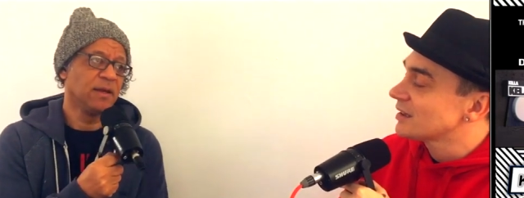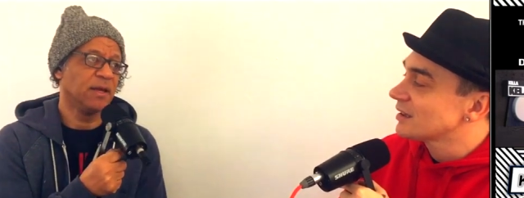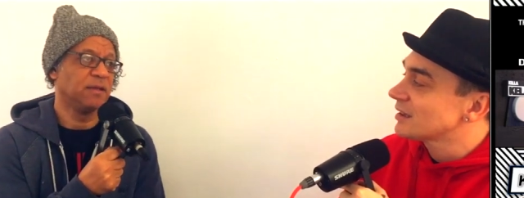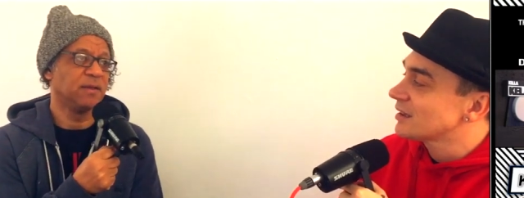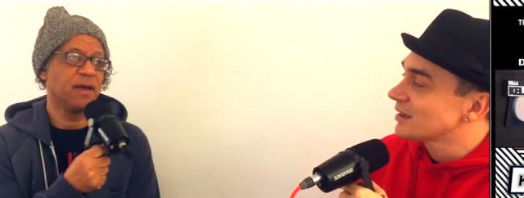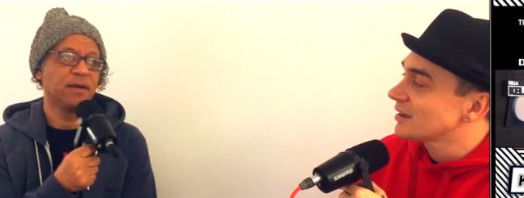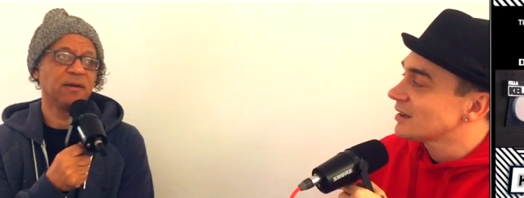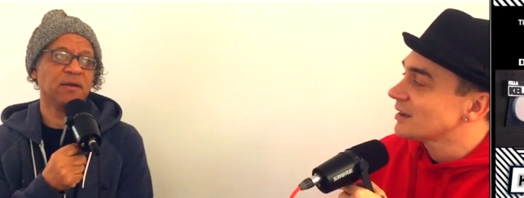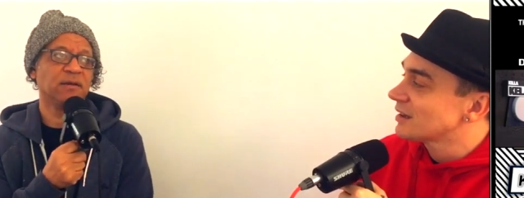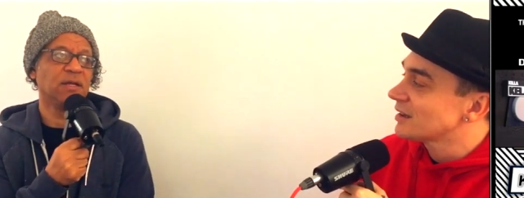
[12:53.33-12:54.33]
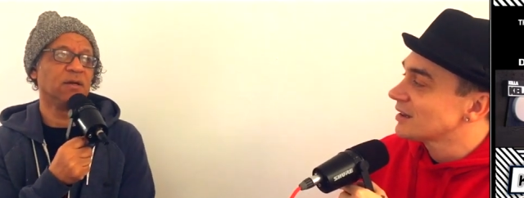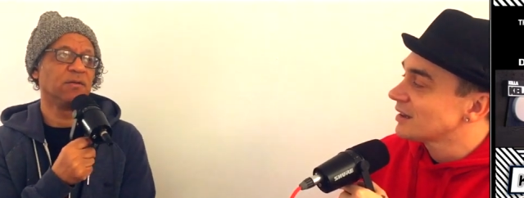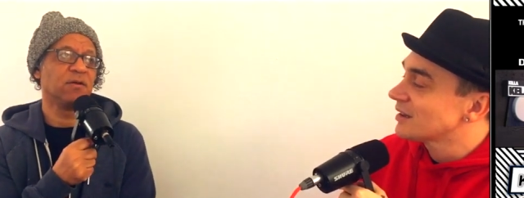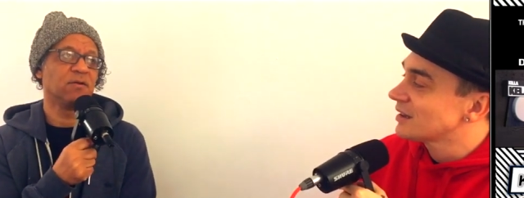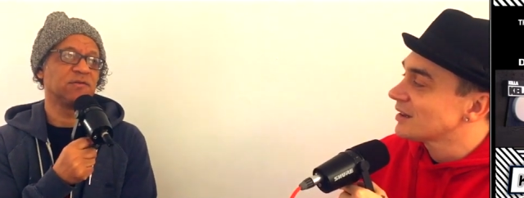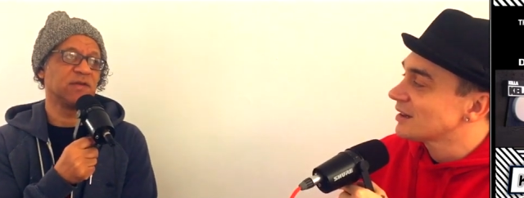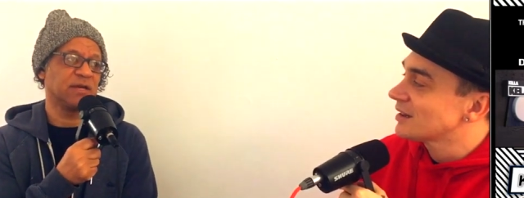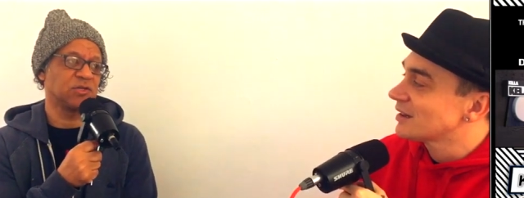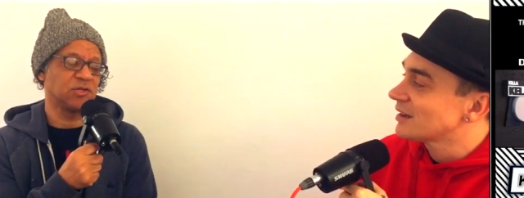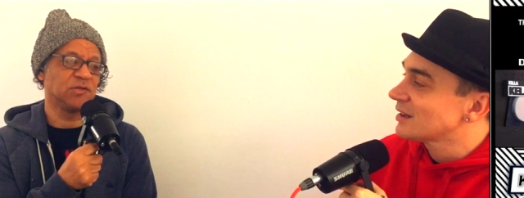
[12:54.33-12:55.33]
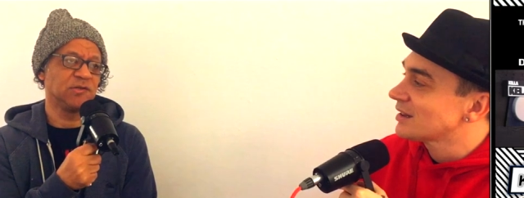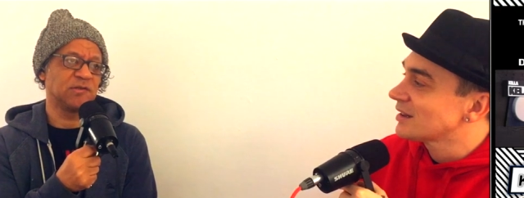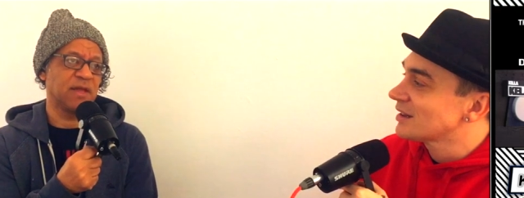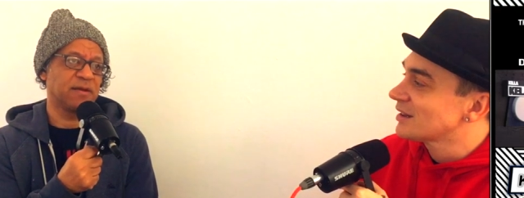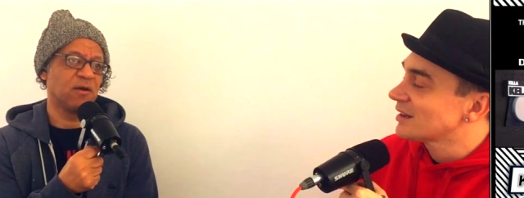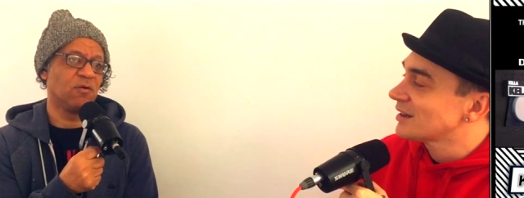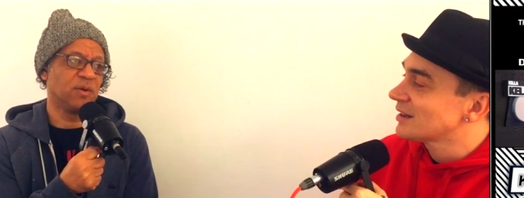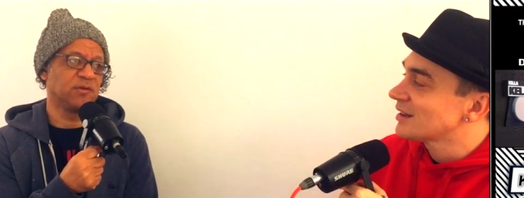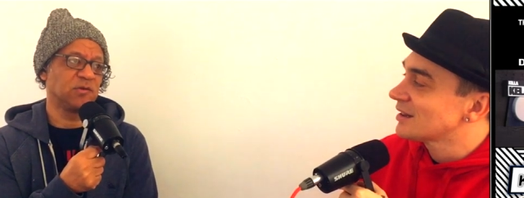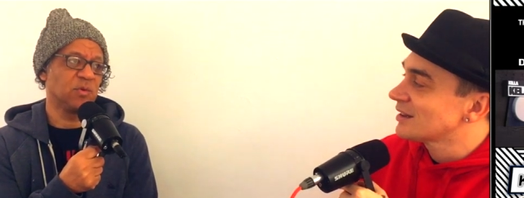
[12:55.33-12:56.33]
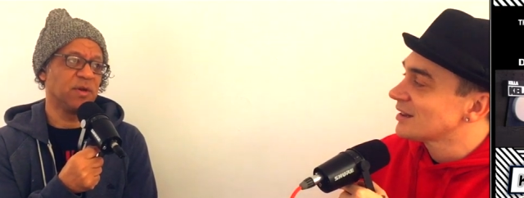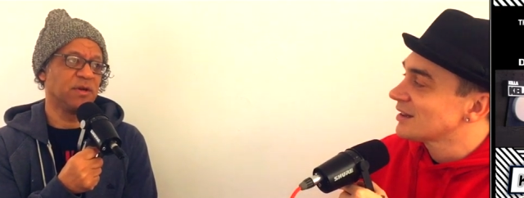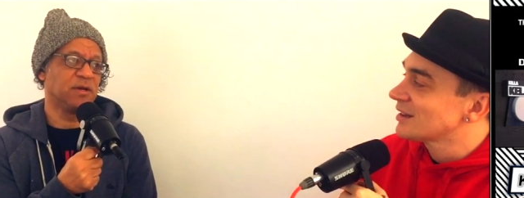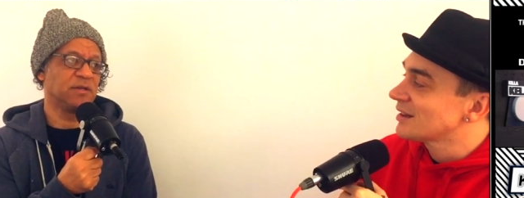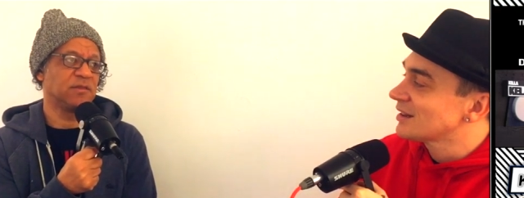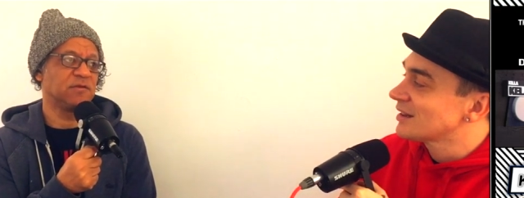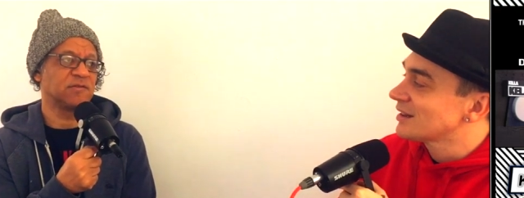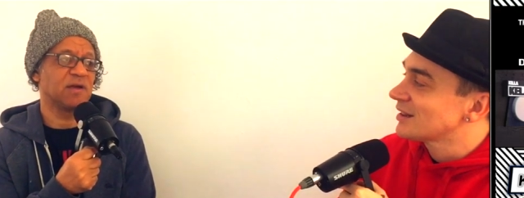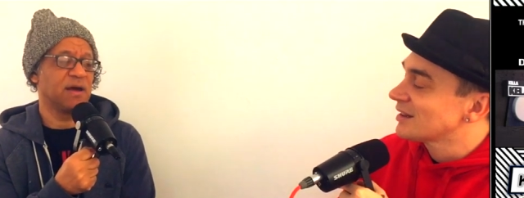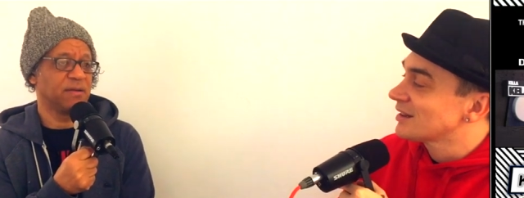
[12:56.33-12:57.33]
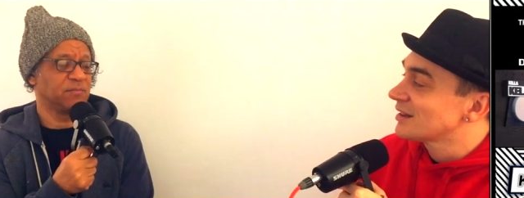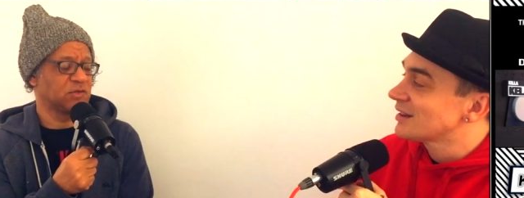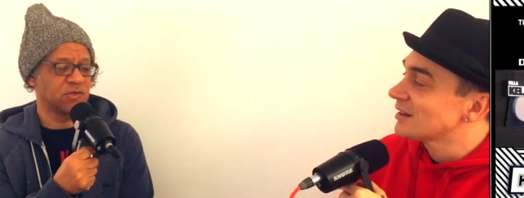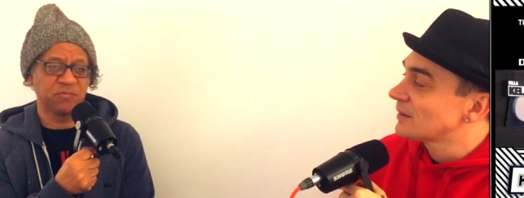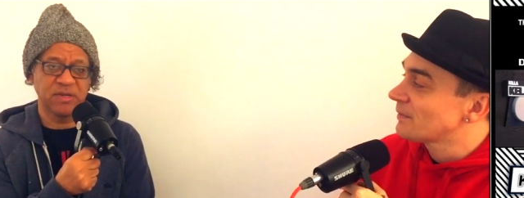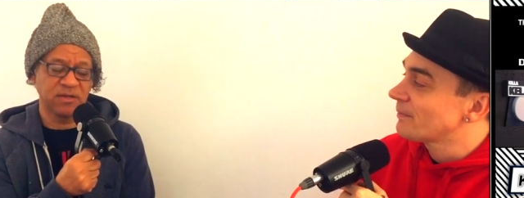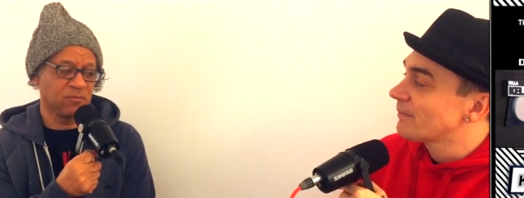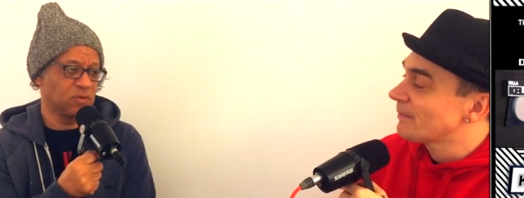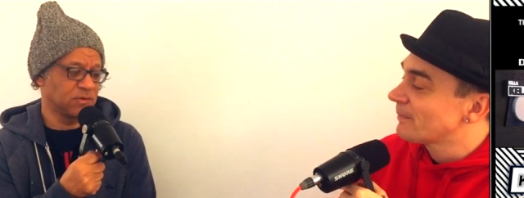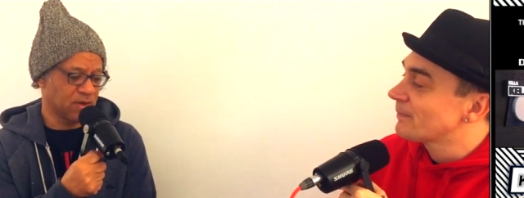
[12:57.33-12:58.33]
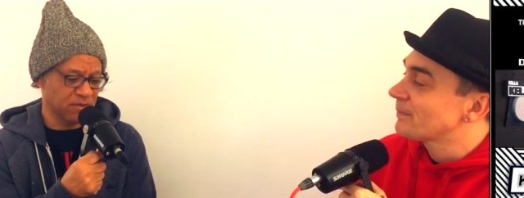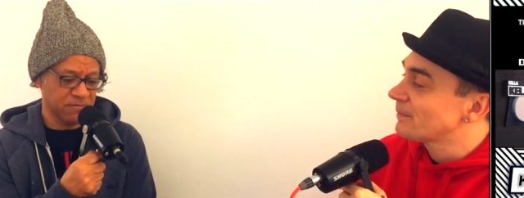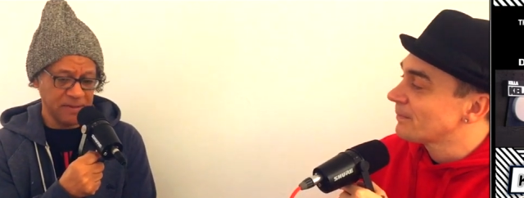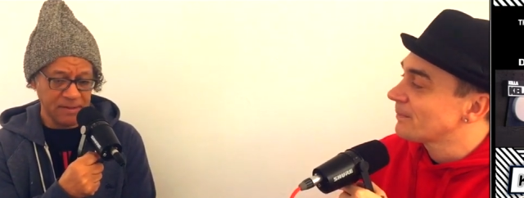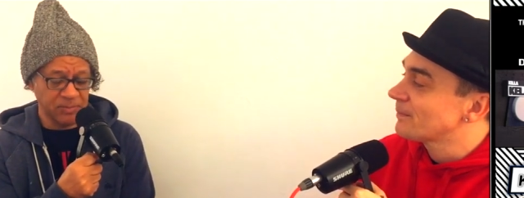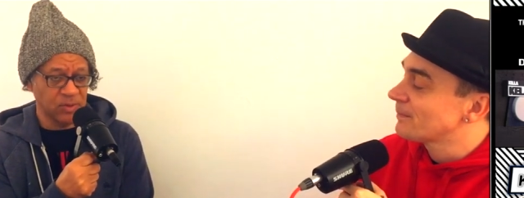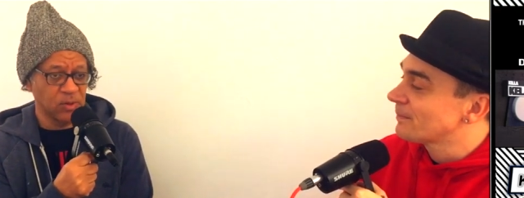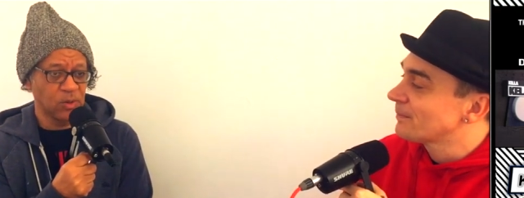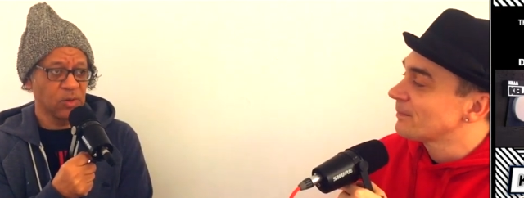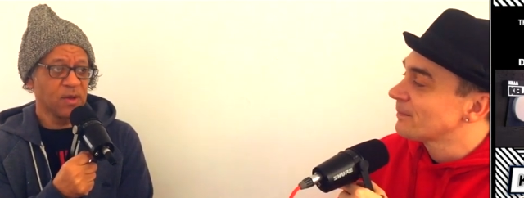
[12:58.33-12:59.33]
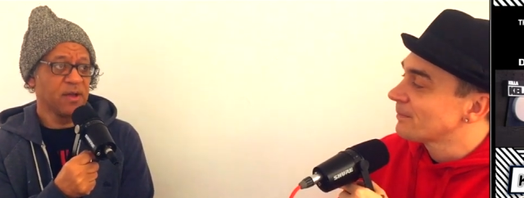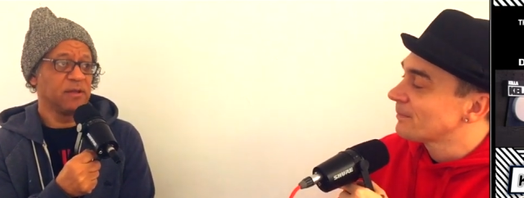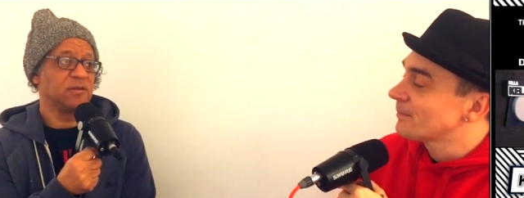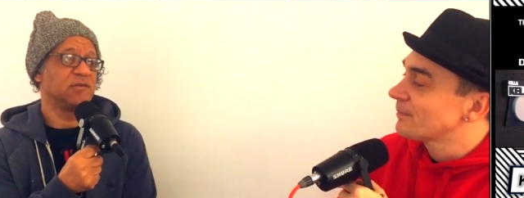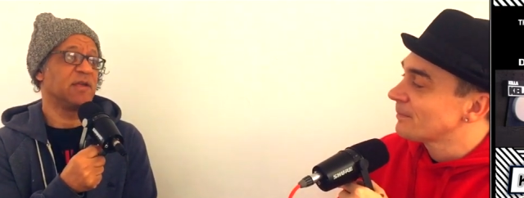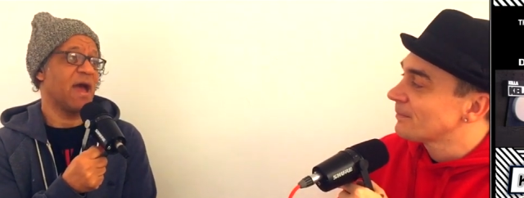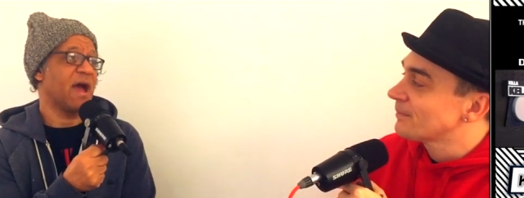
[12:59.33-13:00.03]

Speaker 1: in that, you know, there are sketches that go into it, there's time speaking with other people, there's the